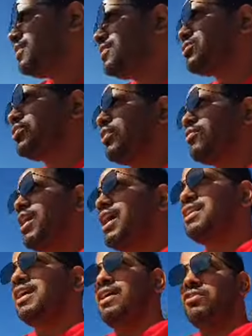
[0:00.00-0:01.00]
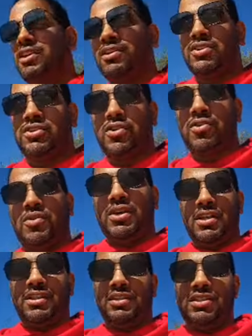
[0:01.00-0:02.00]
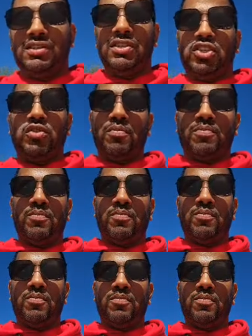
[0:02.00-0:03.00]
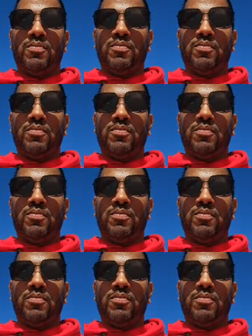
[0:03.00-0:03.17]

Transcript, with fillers: start riding down here. So uh, this is a good